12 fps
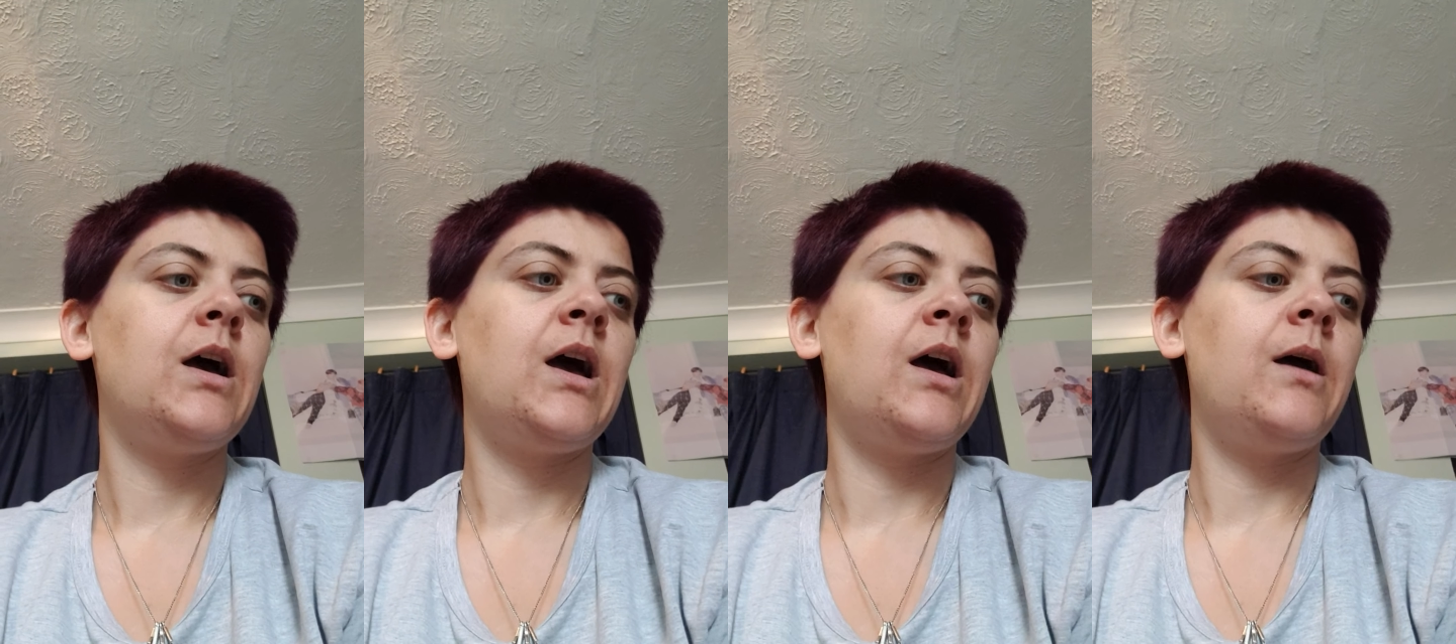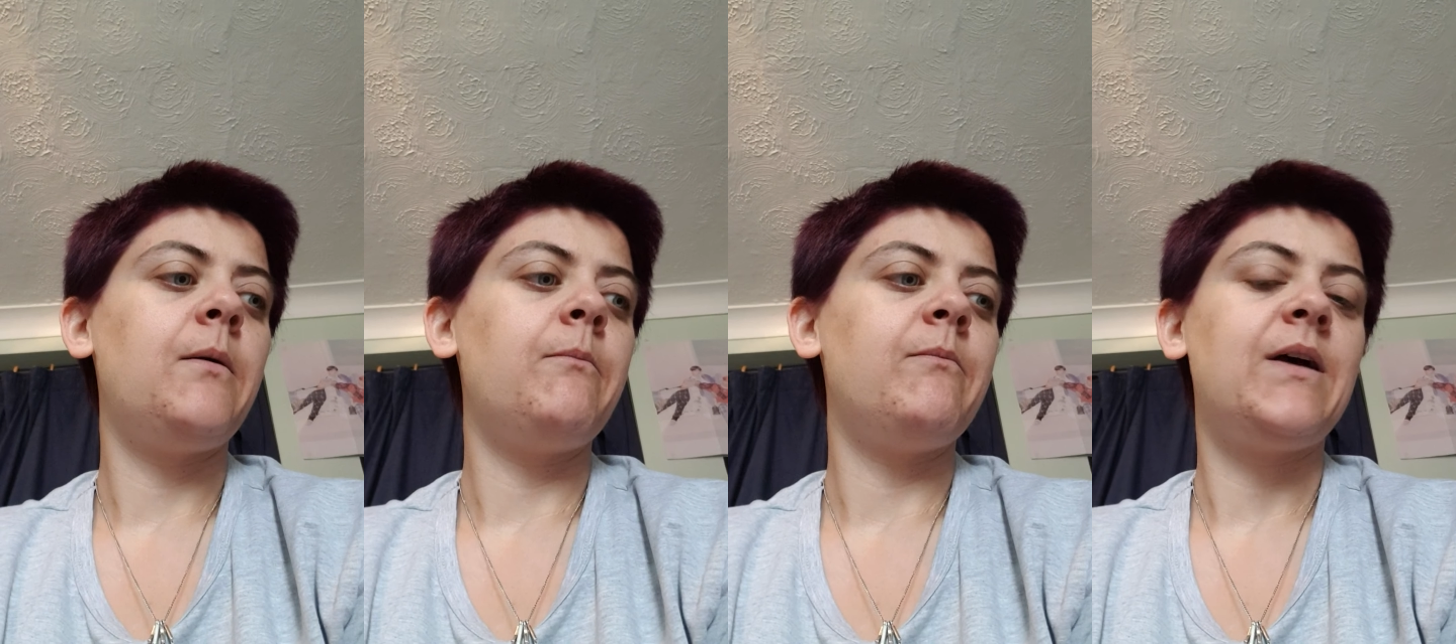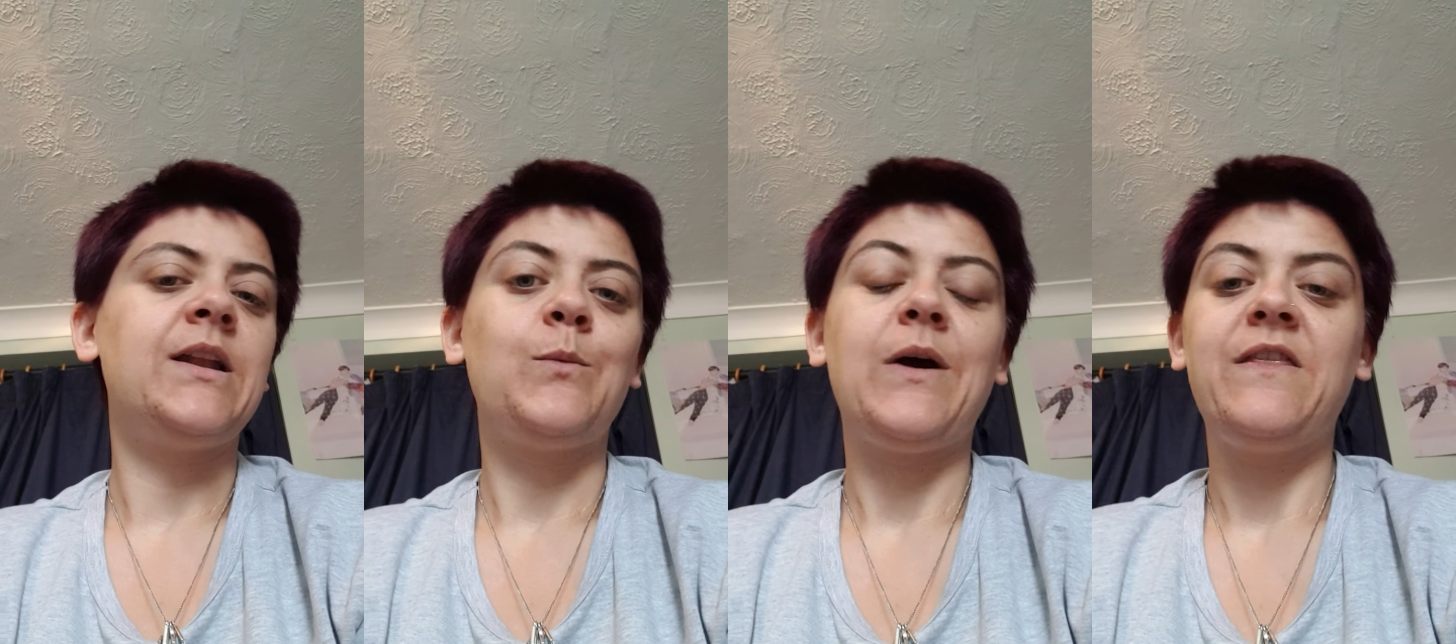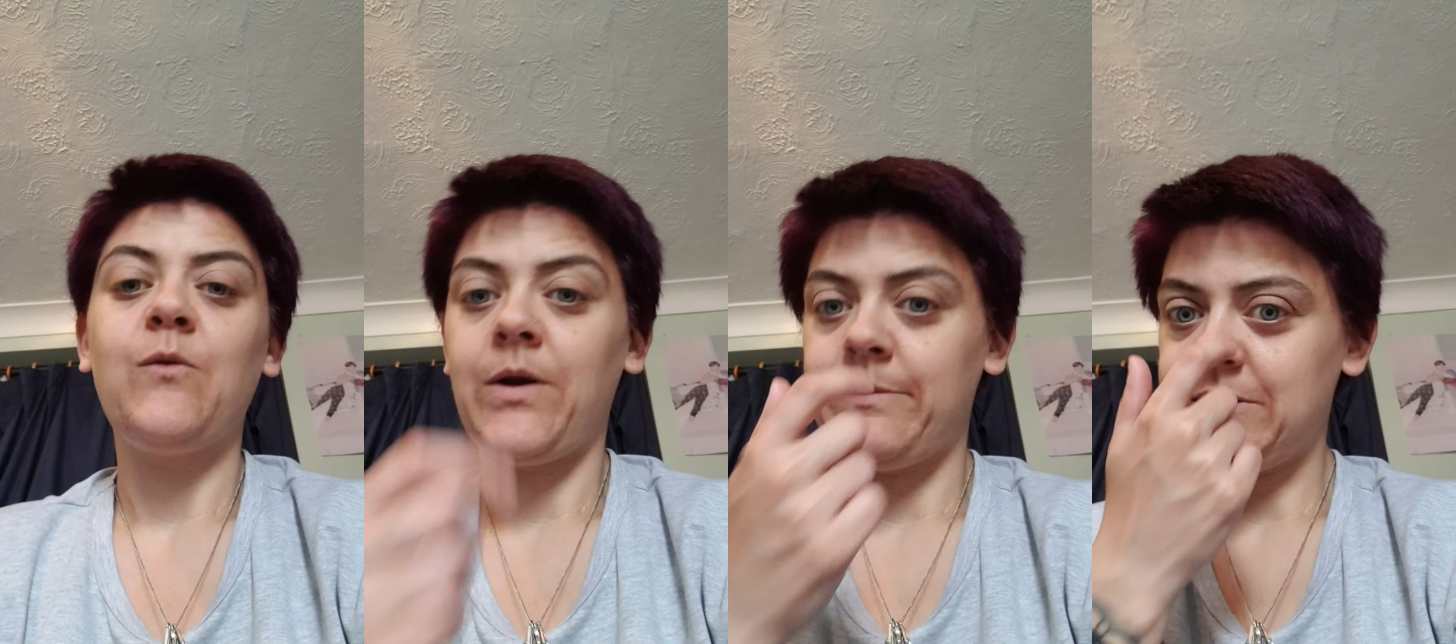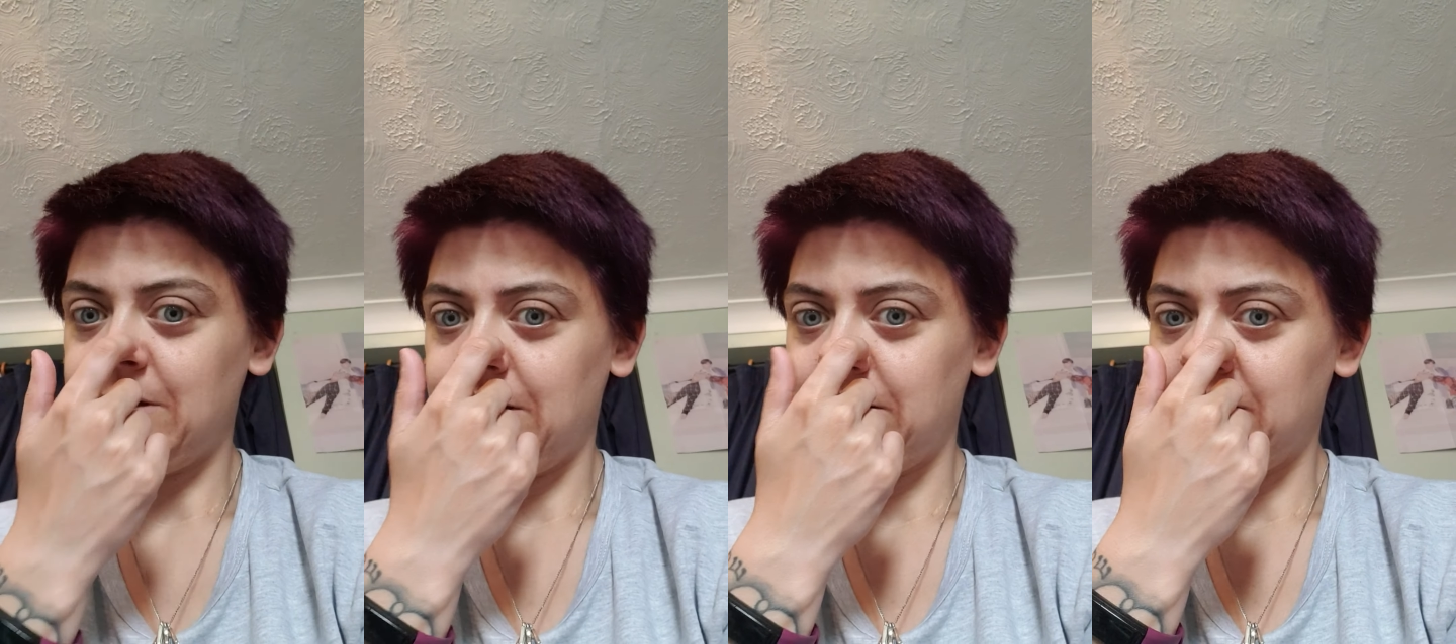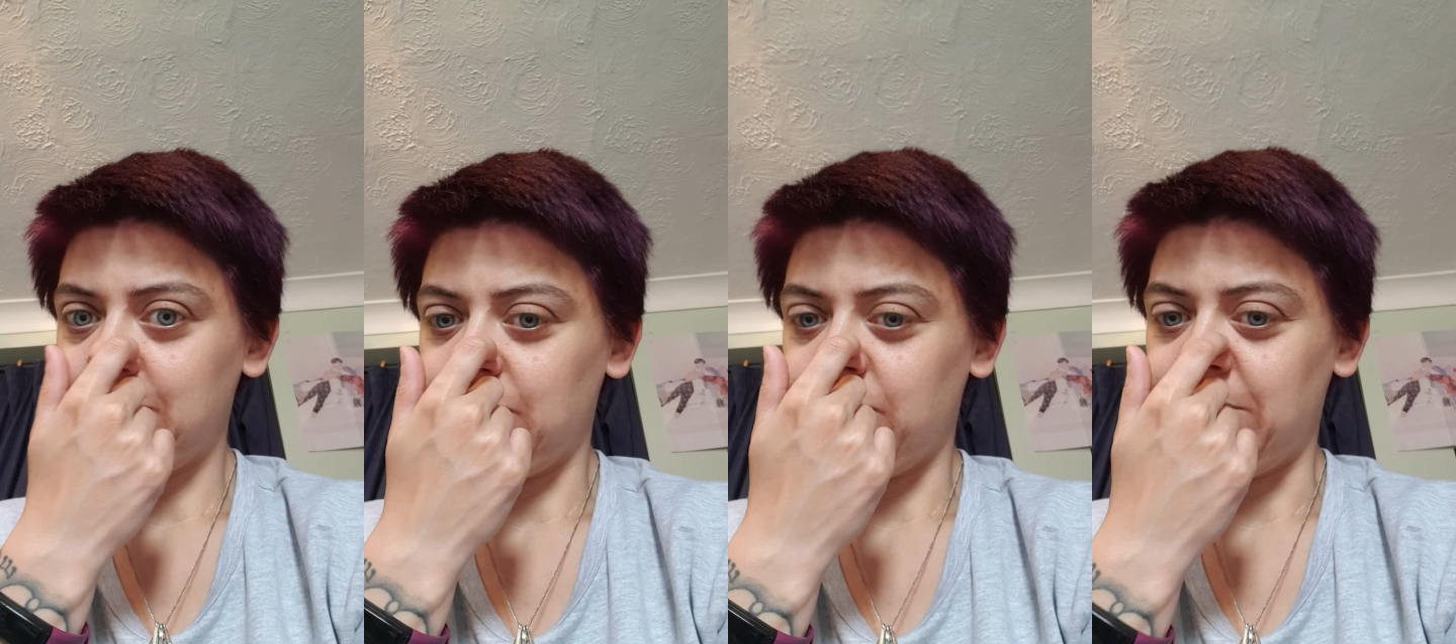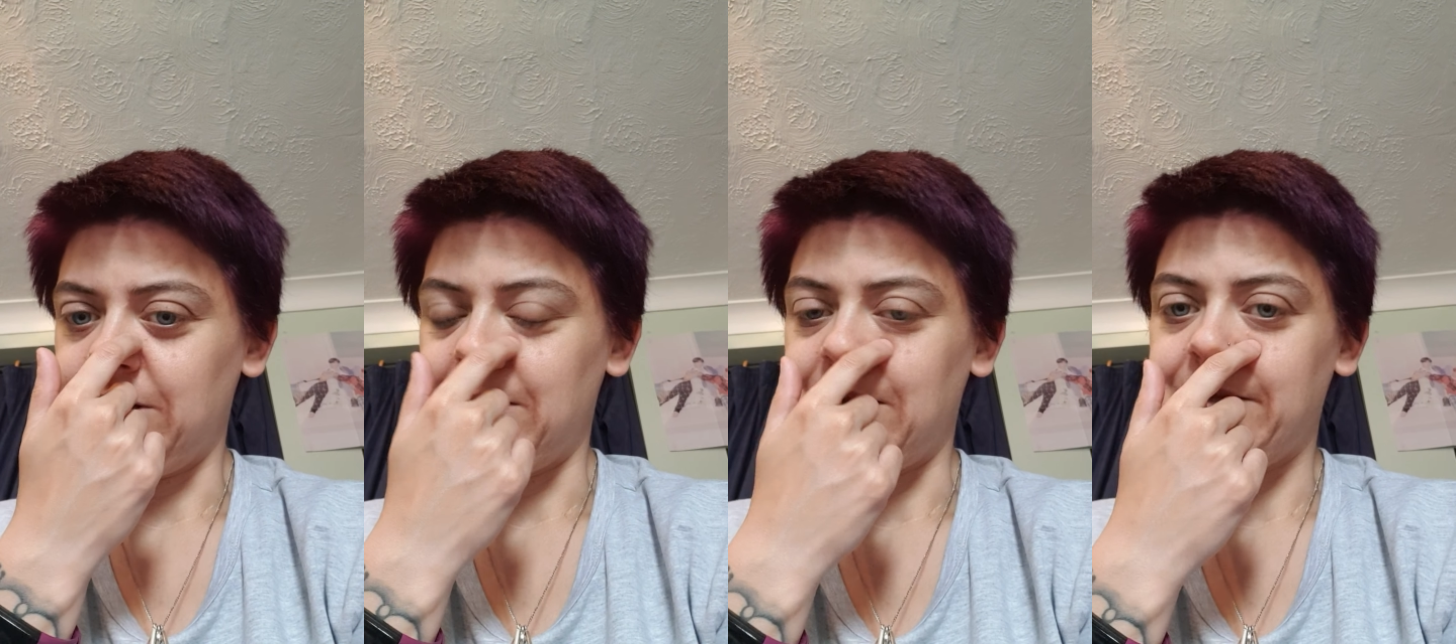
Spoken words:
And I went on the website this morning